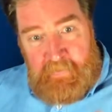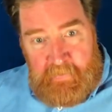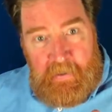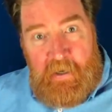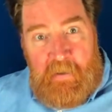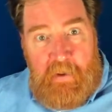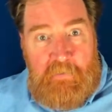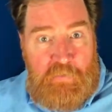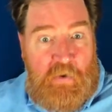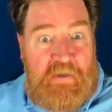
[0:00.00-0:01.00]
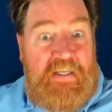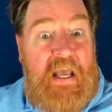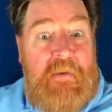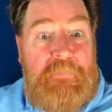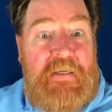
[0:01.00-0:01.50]
There, that's where
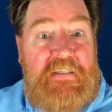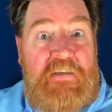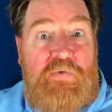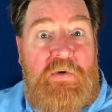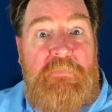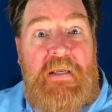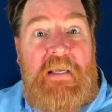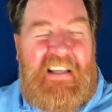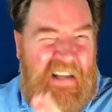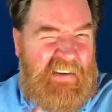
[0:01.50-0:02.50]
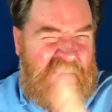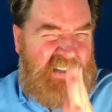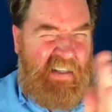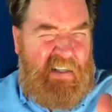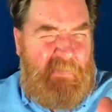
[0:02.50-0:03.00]
10 pieces would be. Now just a
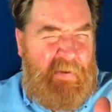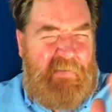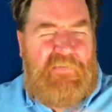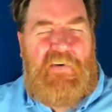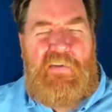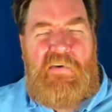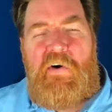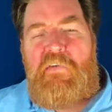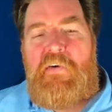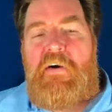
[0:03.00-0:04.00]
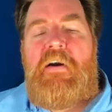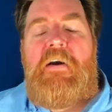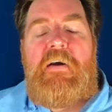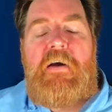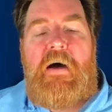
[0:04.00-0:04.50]
little bit further over
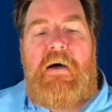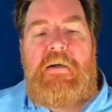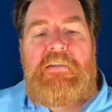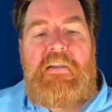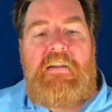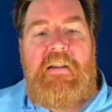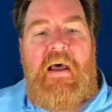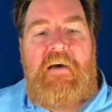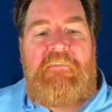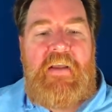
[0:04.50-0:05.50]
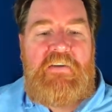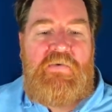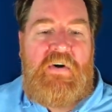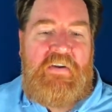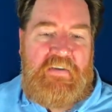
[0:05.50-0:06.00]
to the left, that's
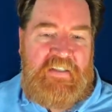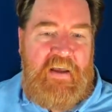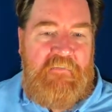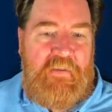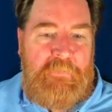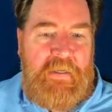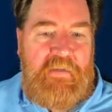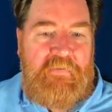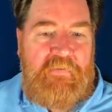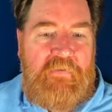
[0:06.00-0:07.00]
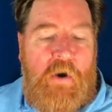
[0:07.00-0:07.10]
where the 7th piece.